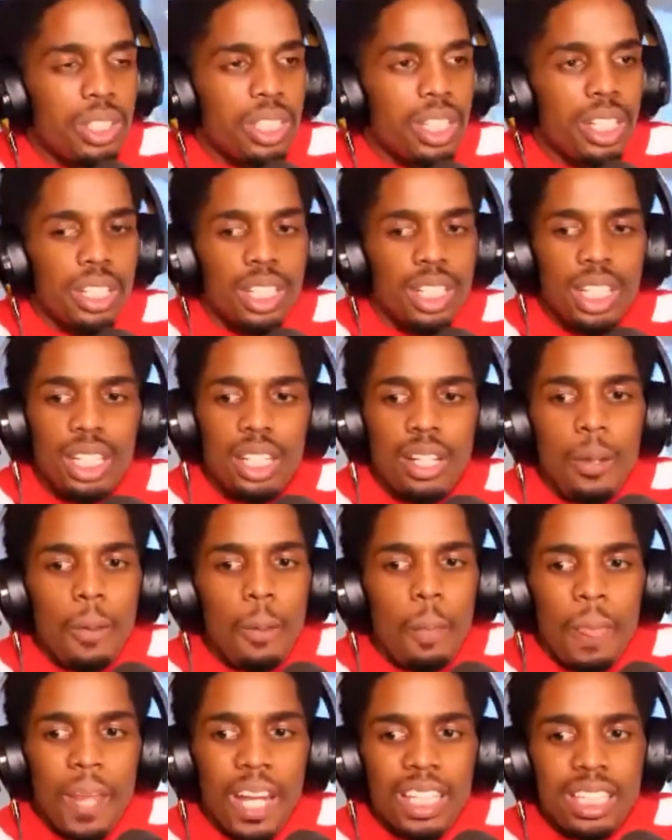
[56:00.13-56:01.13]
like
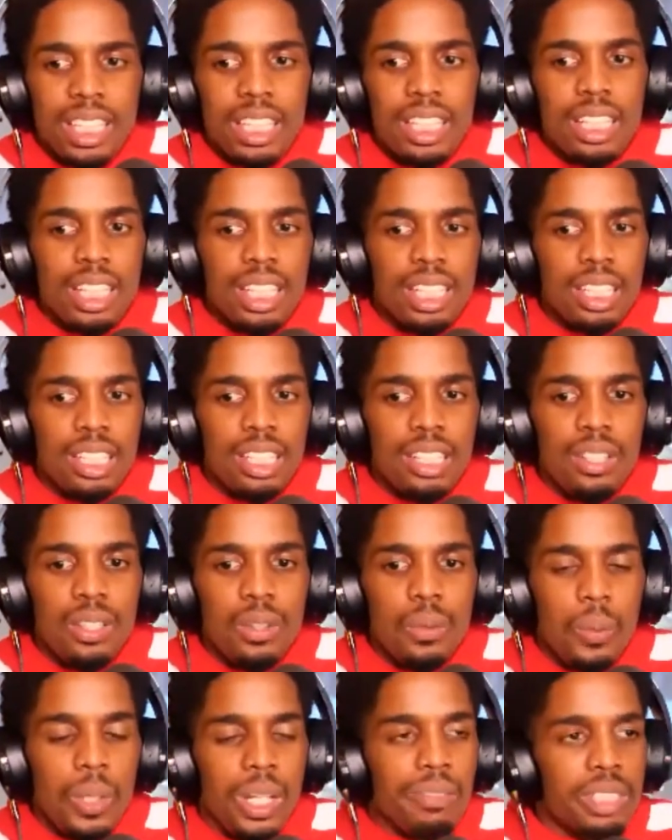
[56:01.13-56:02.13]
I think like
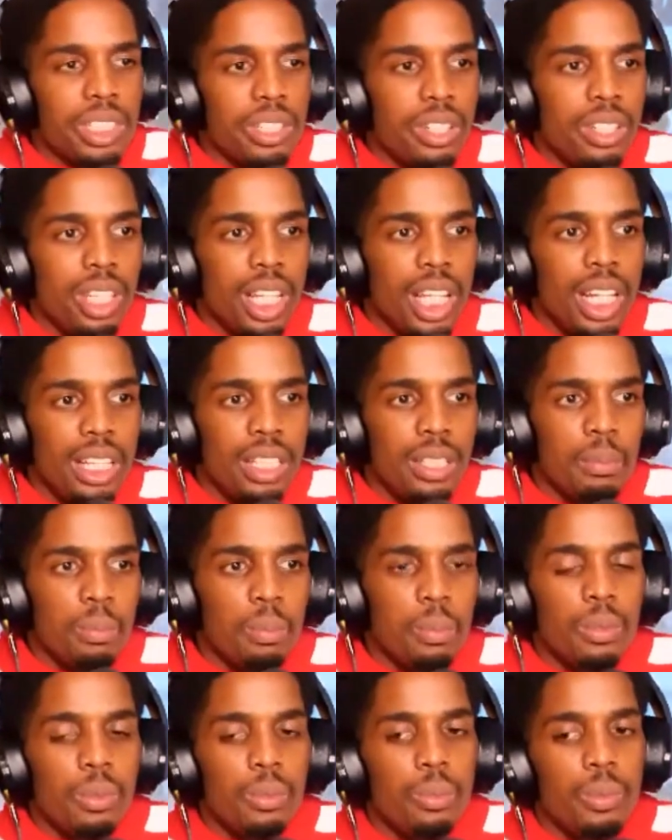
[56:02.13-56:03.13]
we have a starting lineup.
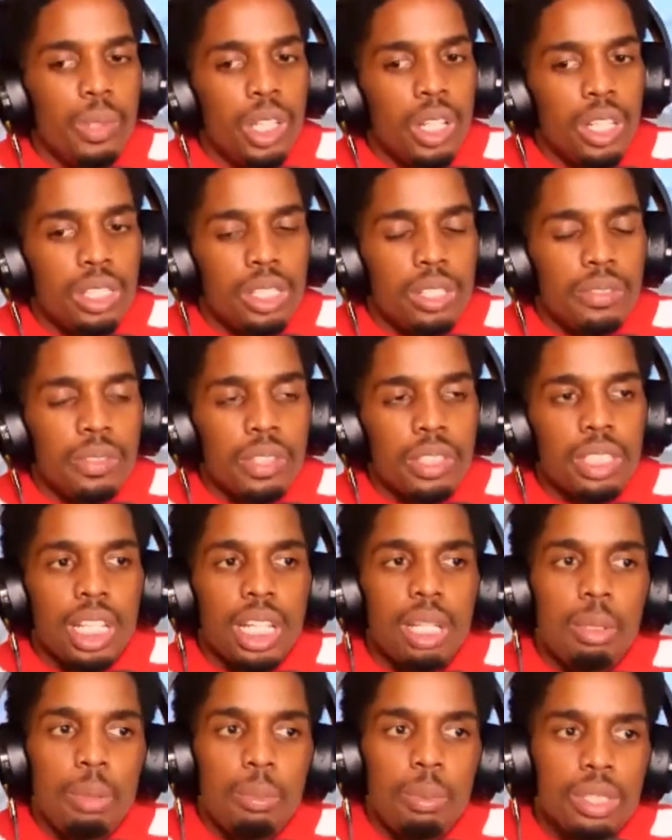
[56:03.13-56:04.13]
We lost the first game.
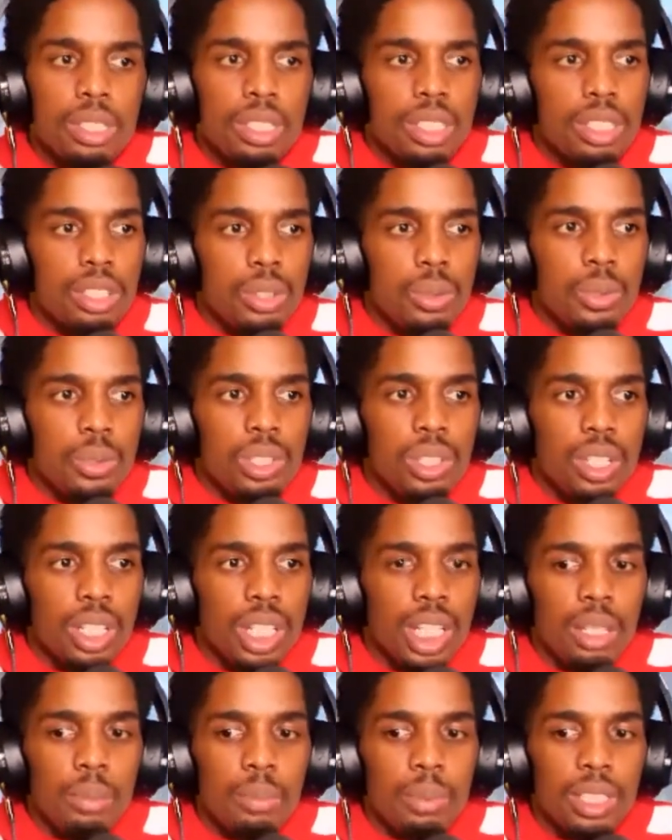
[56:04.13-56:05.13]
He puts in this new starting
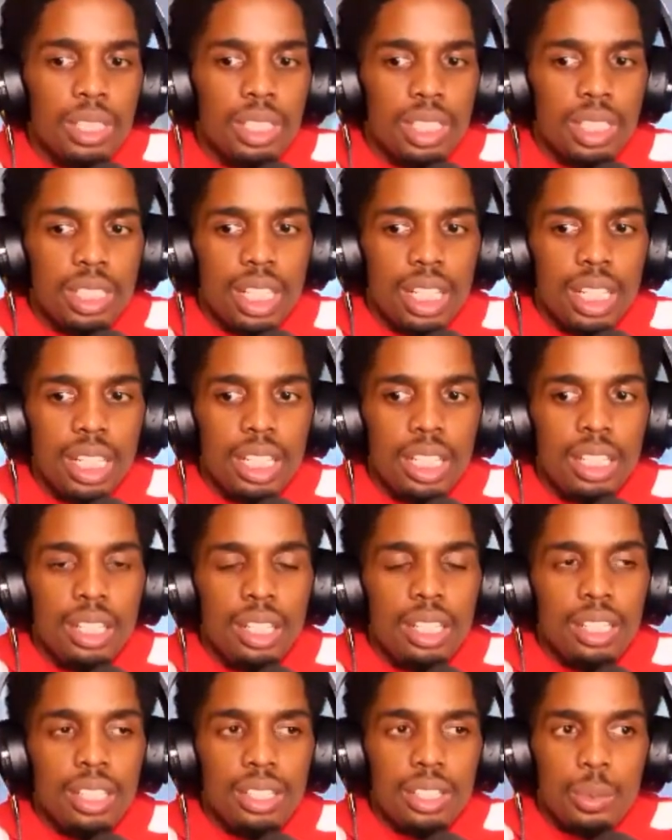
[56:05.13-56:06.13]
lineup, and it's just like
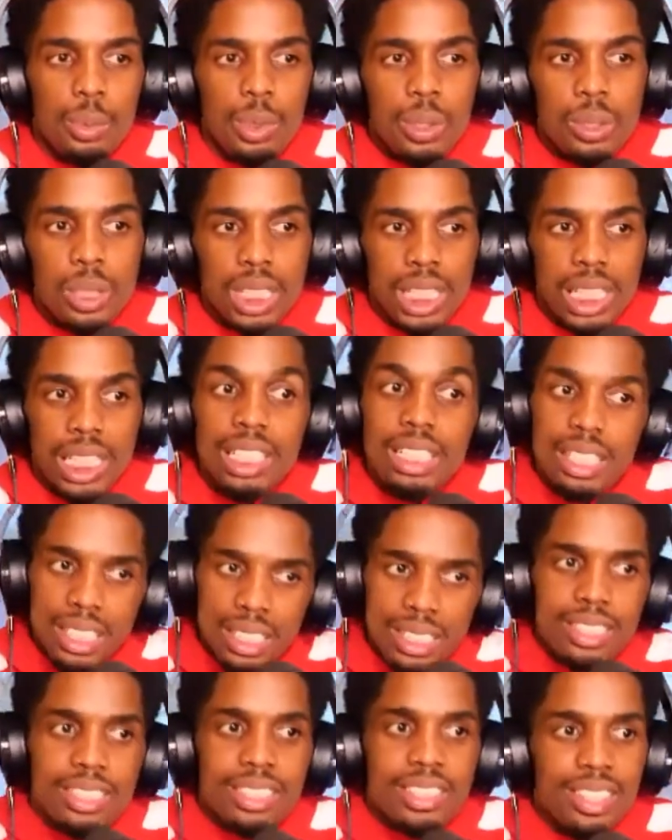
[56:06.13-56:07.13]
until we lose again, this
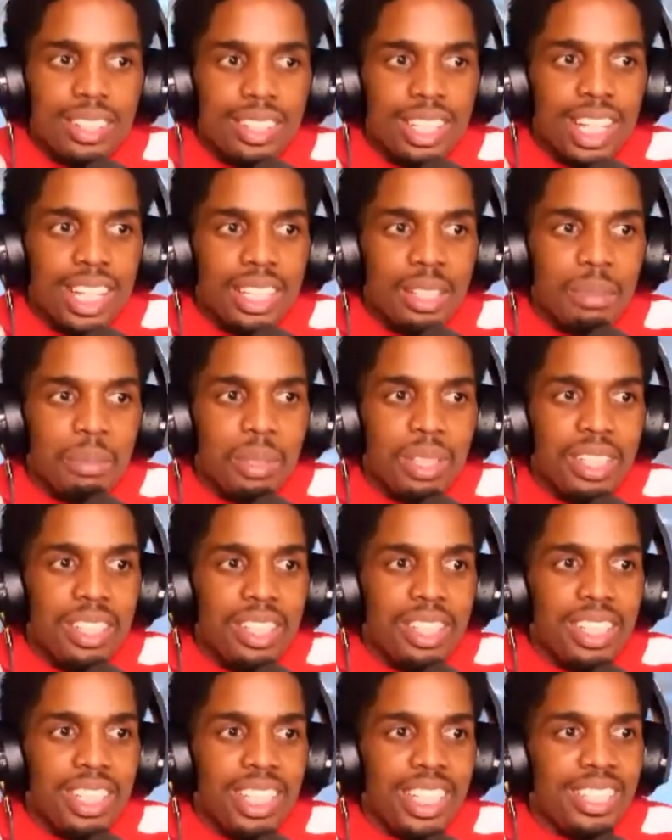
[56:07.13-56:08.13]
is the starting lineup.
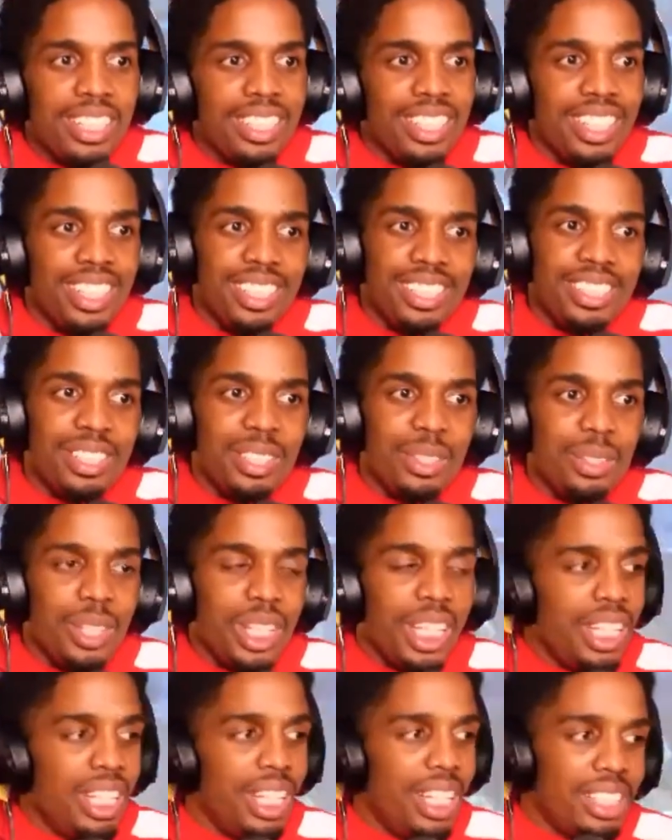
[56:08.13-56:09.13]
And until and,
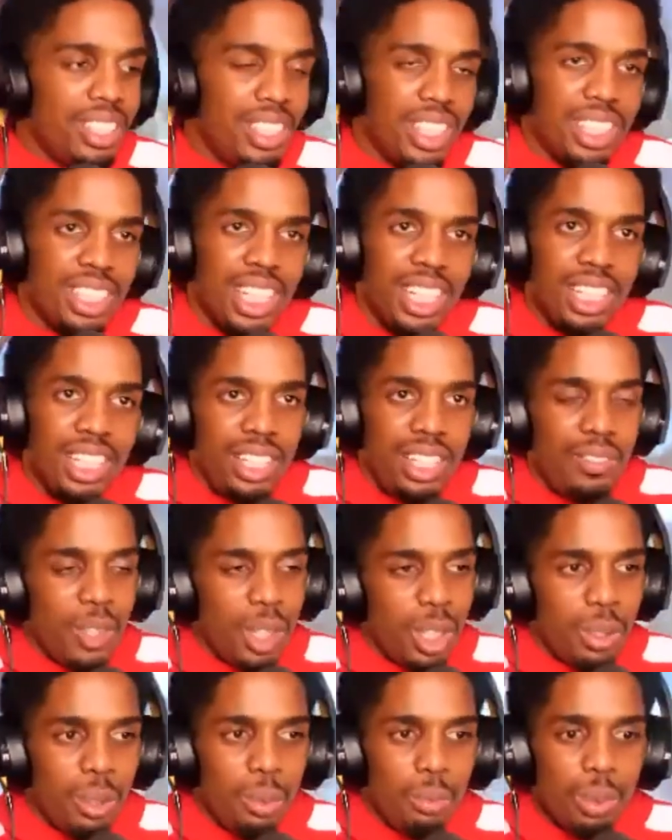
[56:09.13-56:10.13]
and it's just like even
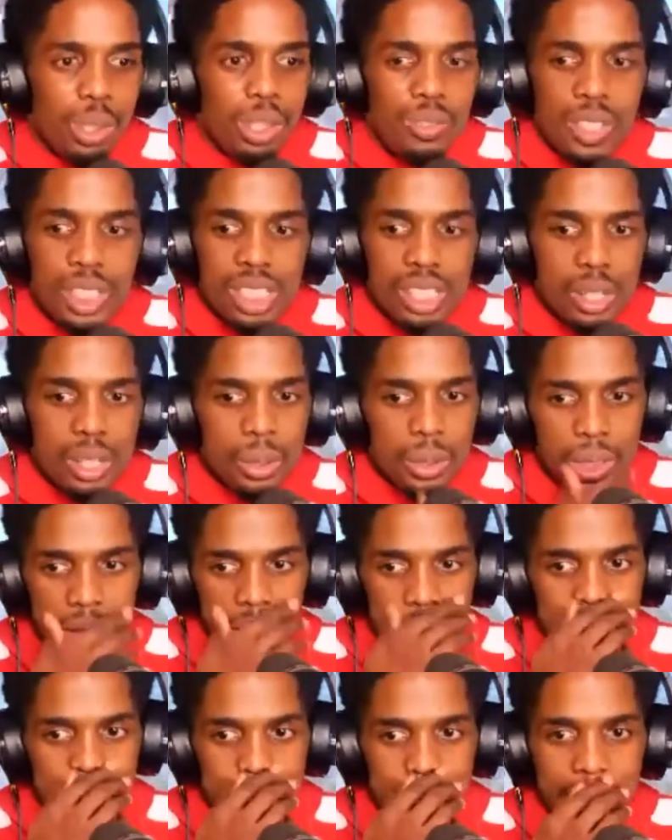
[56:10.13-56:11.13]
previous coaches,
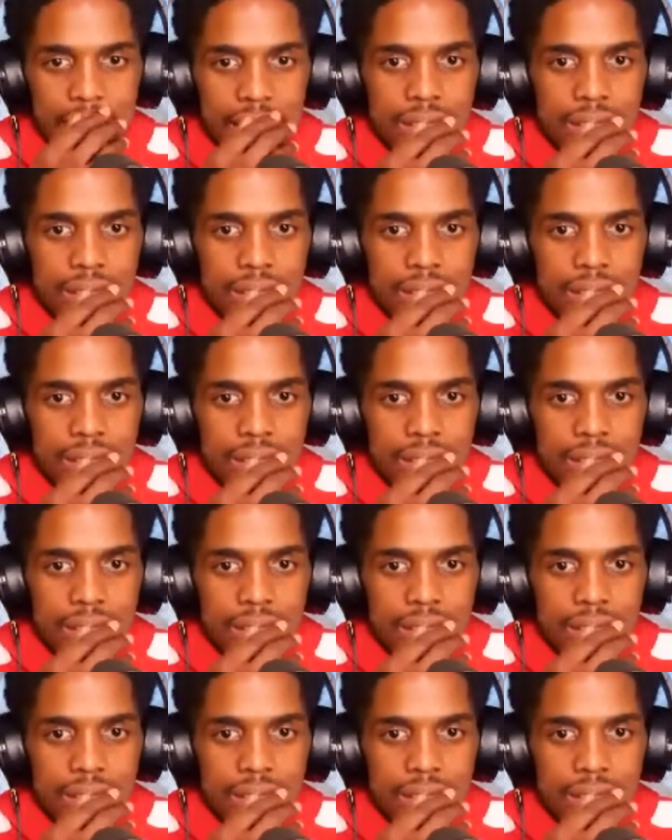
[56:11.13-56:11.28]
it's like